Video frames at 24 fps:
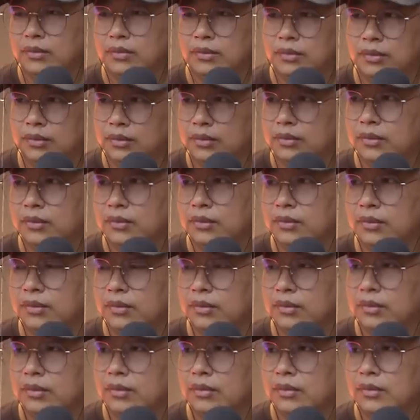
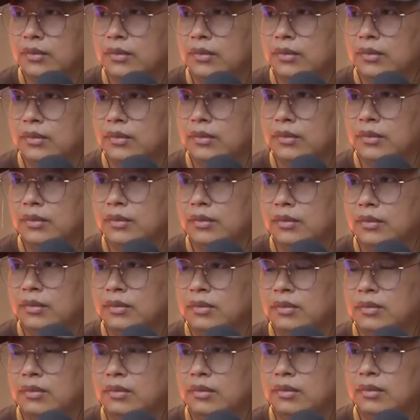
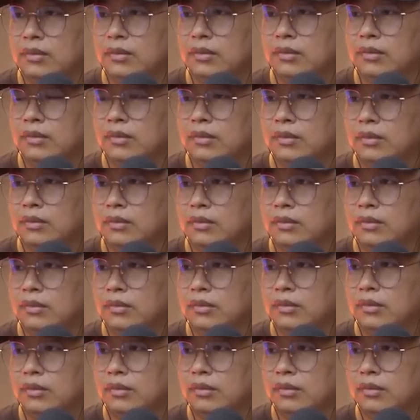
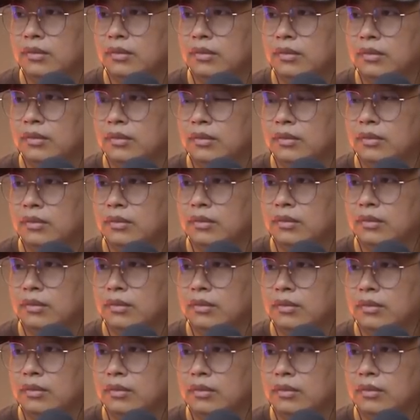
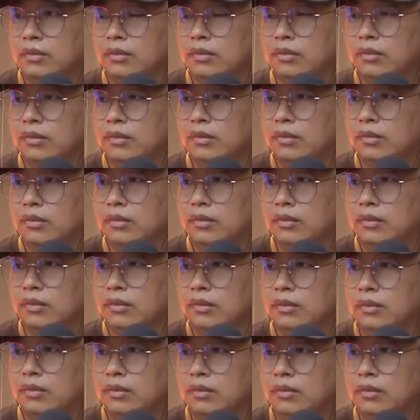
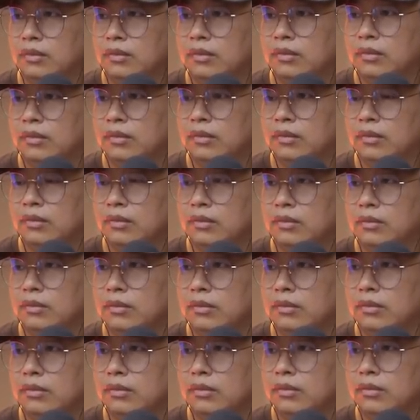
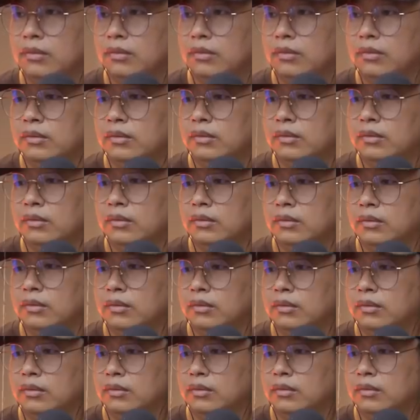
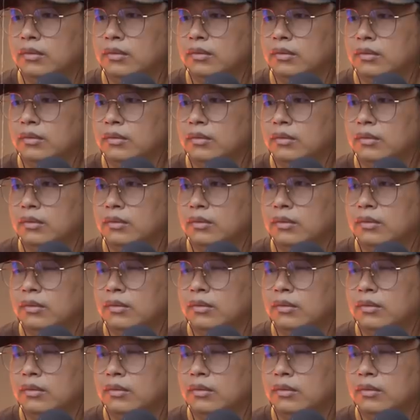(not speaking)